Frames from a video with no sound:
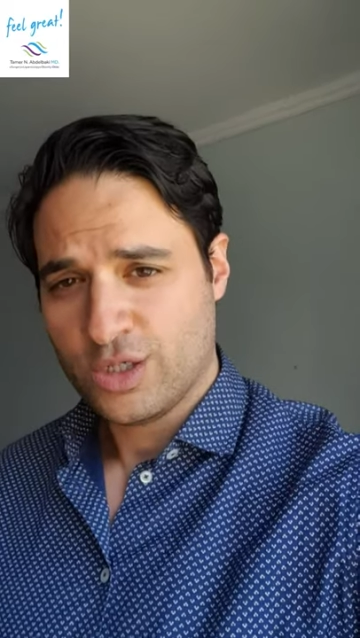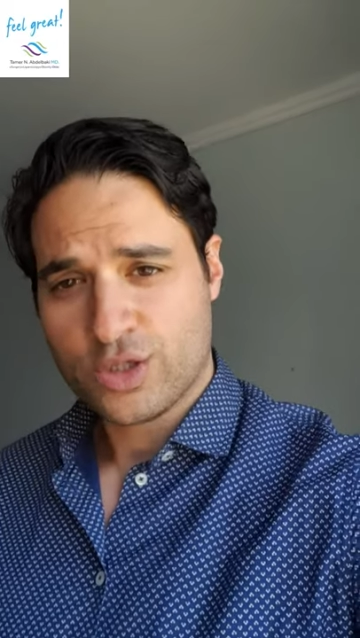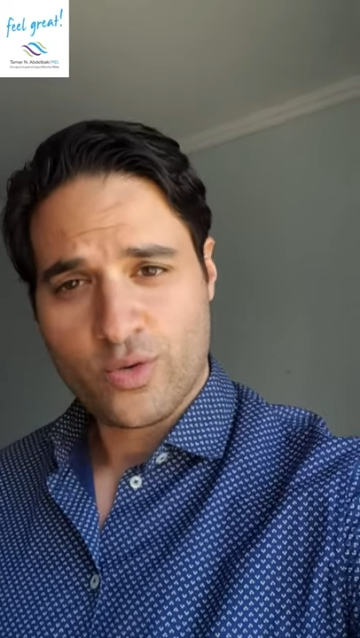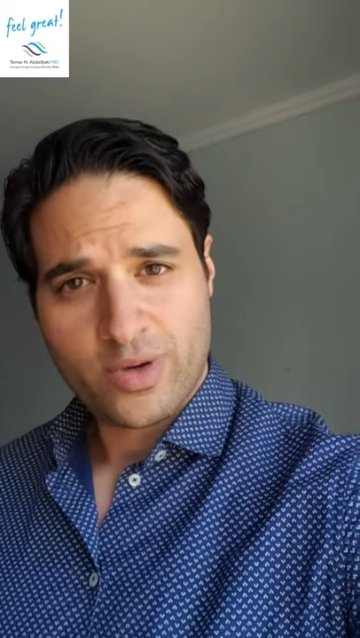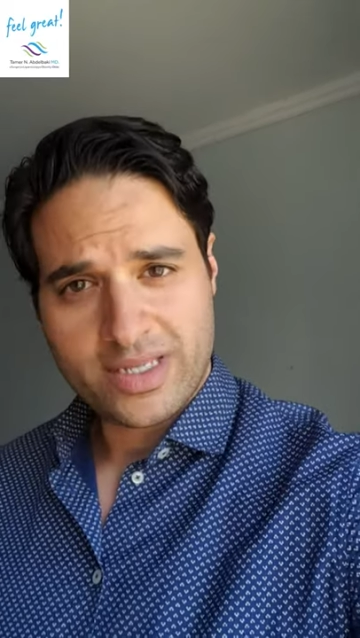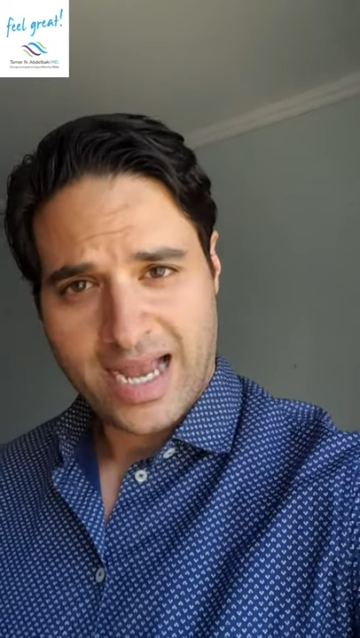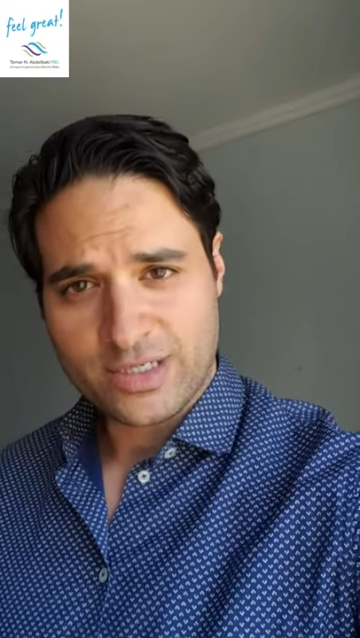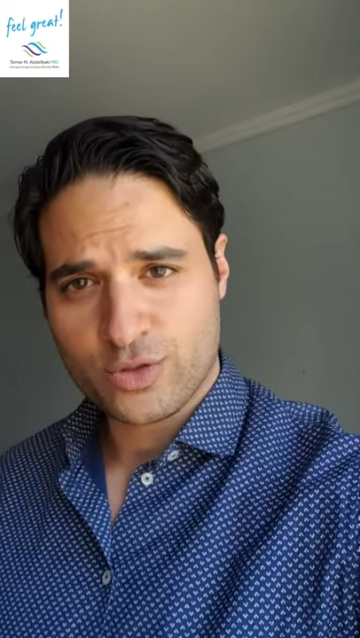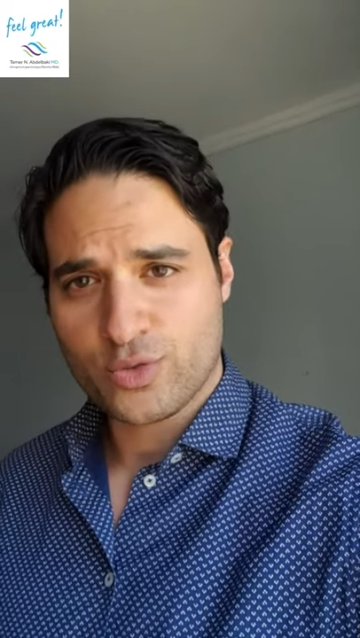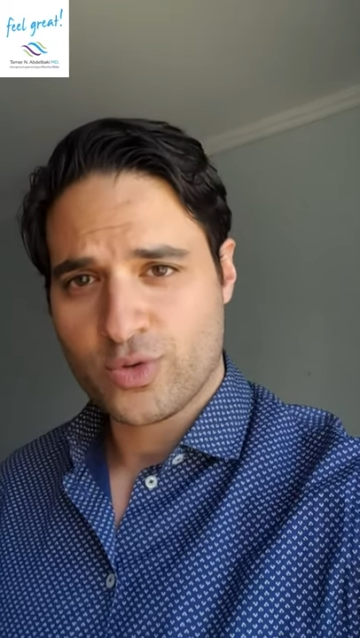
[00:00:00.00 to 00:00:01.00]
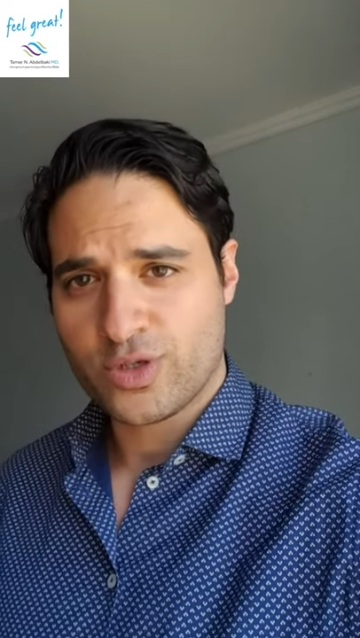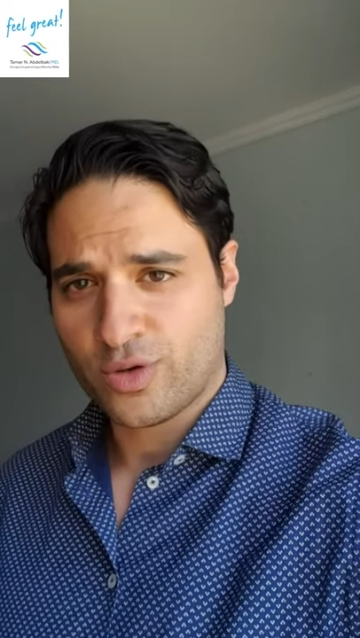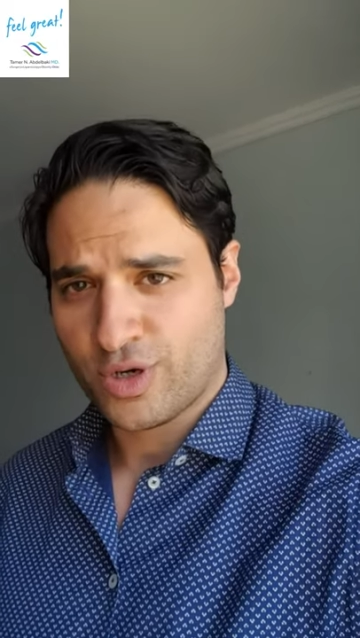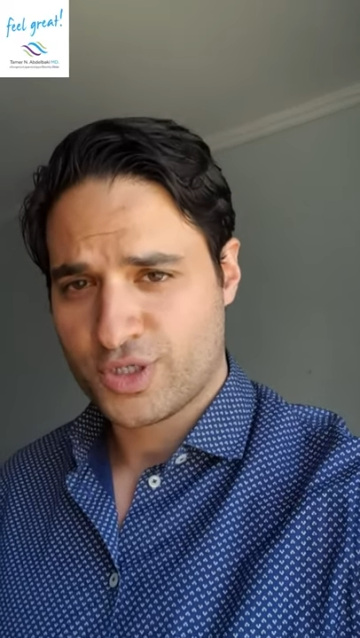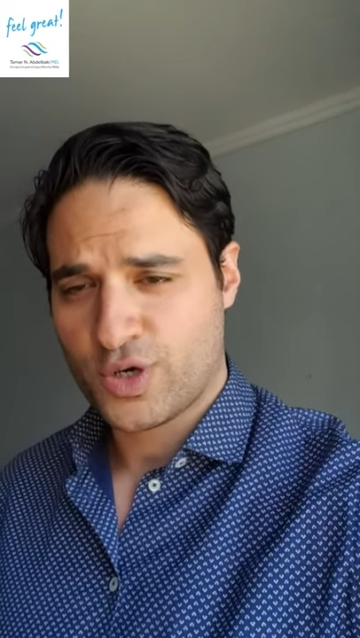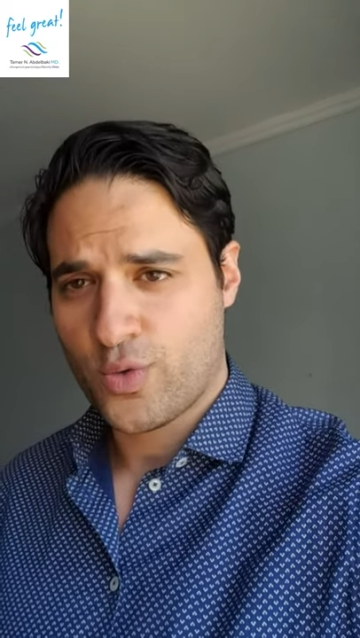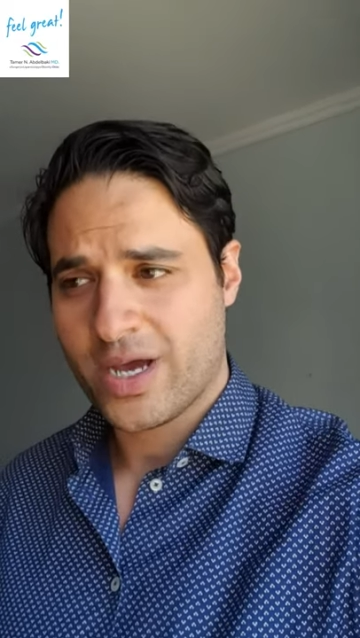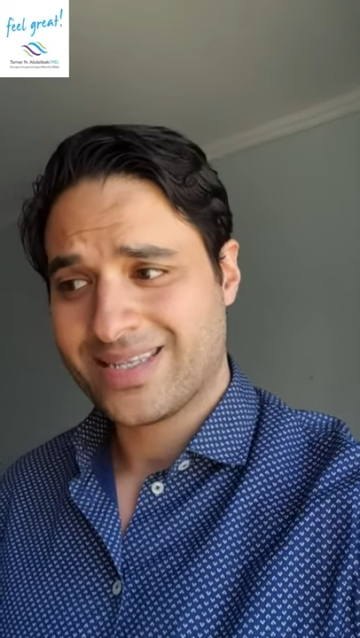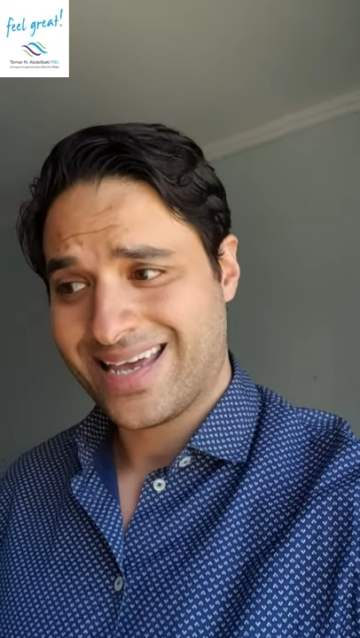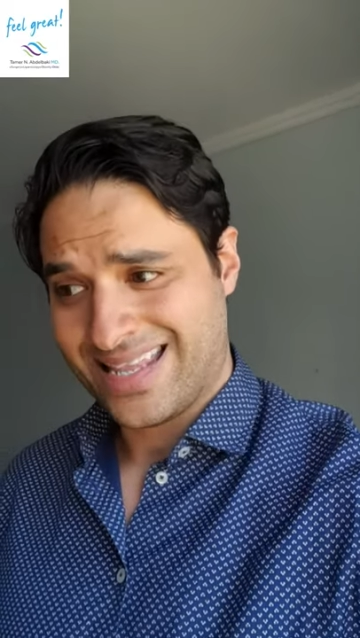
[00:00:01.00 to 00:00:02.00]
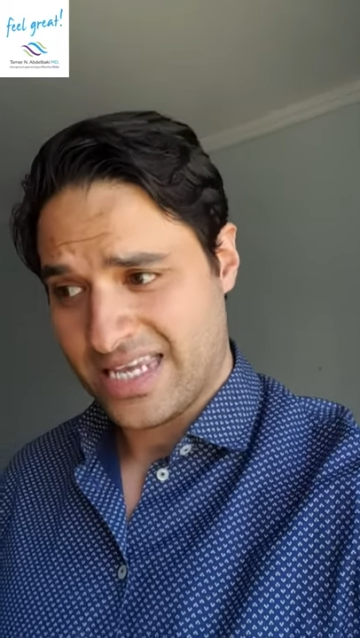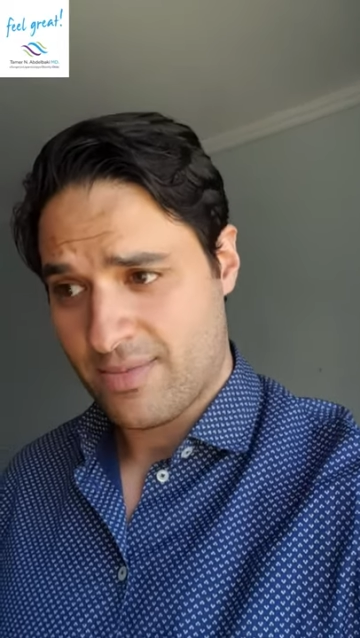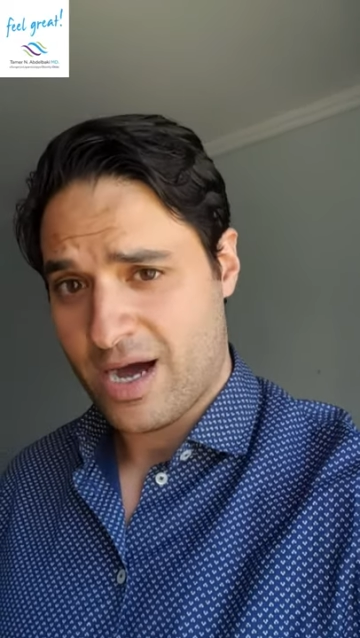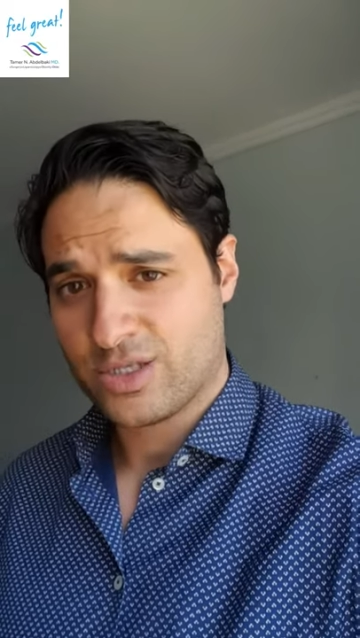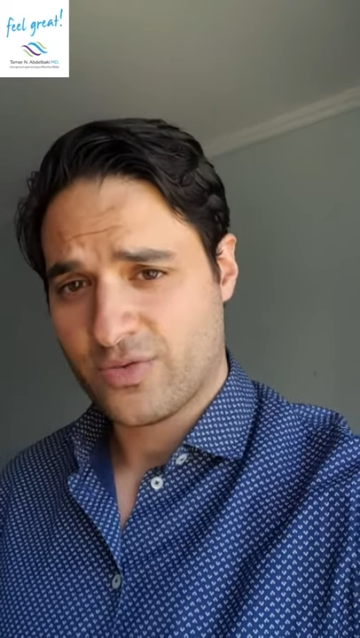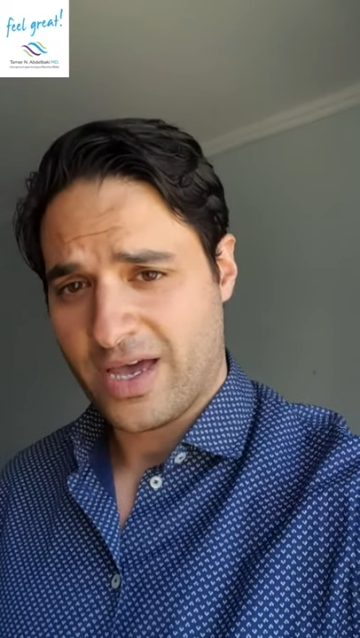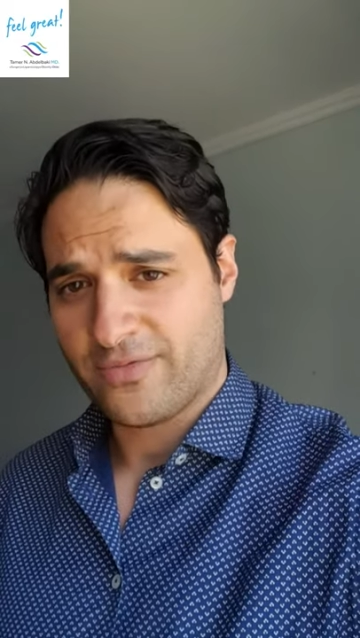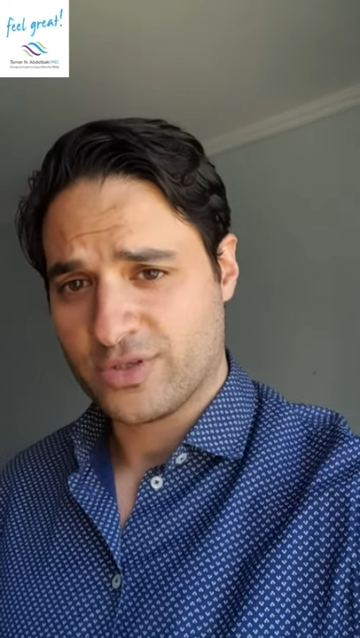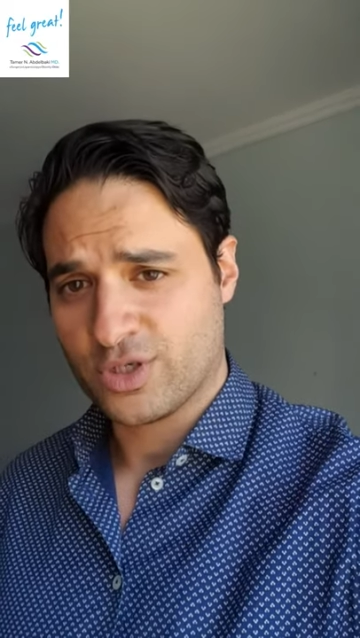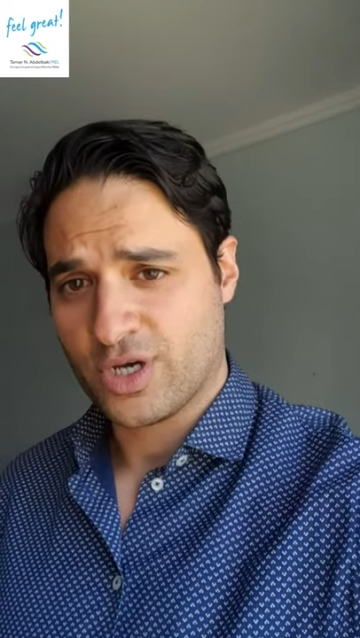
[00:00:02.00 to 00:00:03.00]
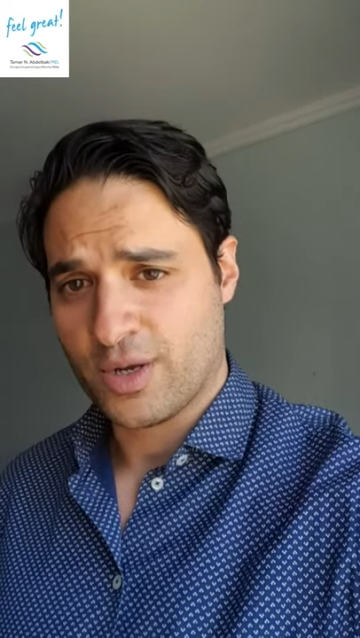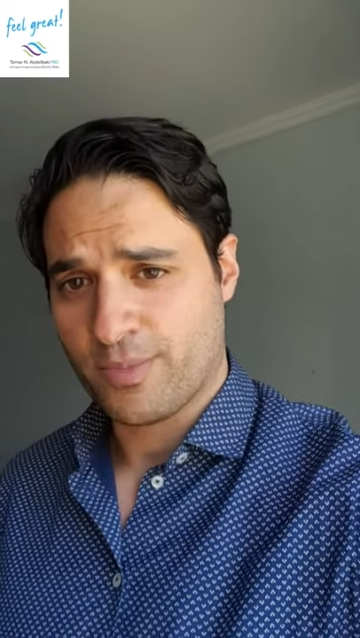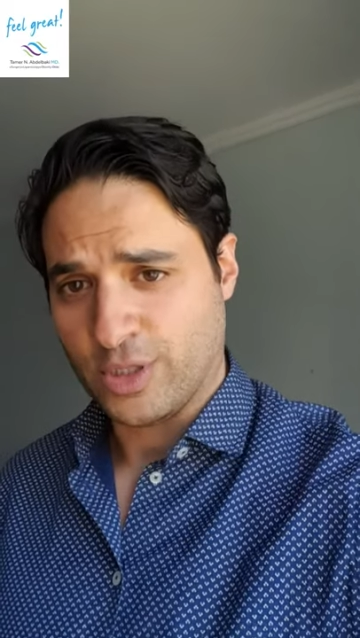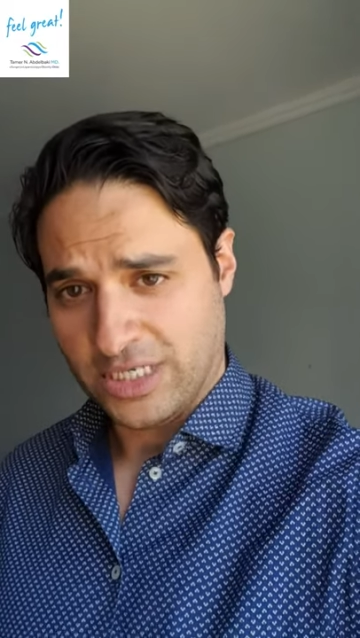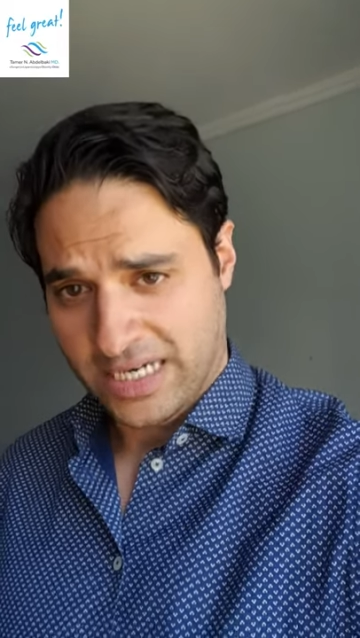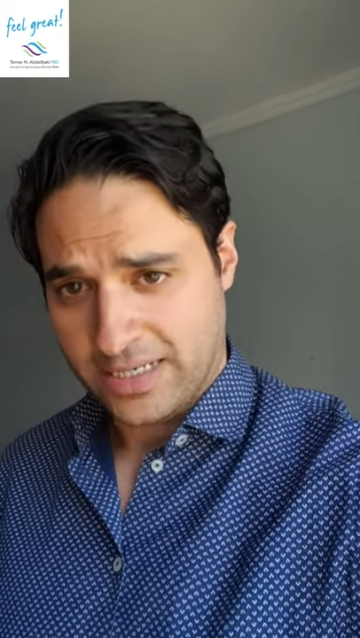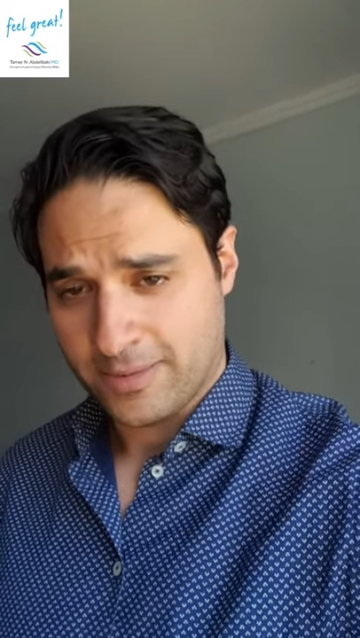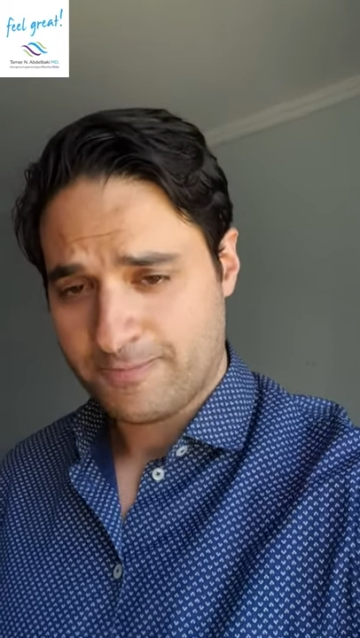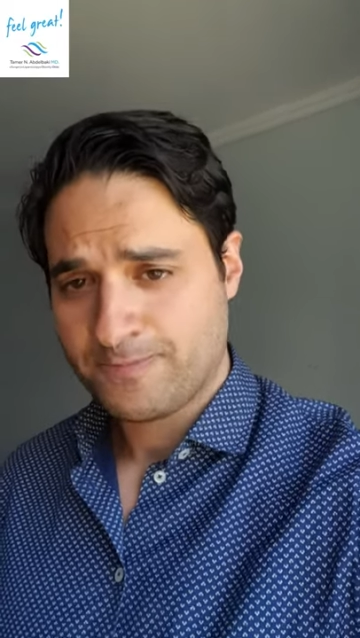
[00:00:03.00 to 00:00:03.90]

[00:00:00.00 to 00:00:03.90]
So it has to do with your original weight and the amount of effort you're gonna put in.